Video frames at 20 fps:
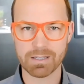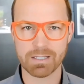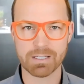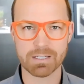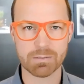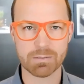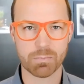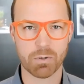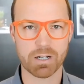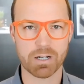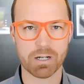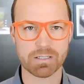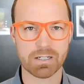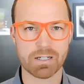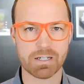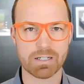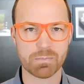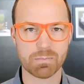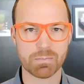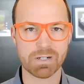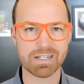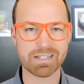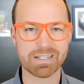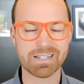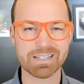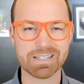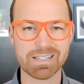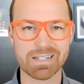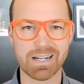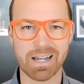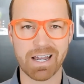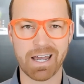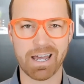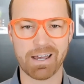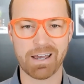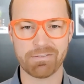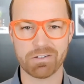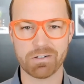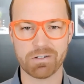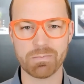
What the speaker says: this process, but it doesn't have to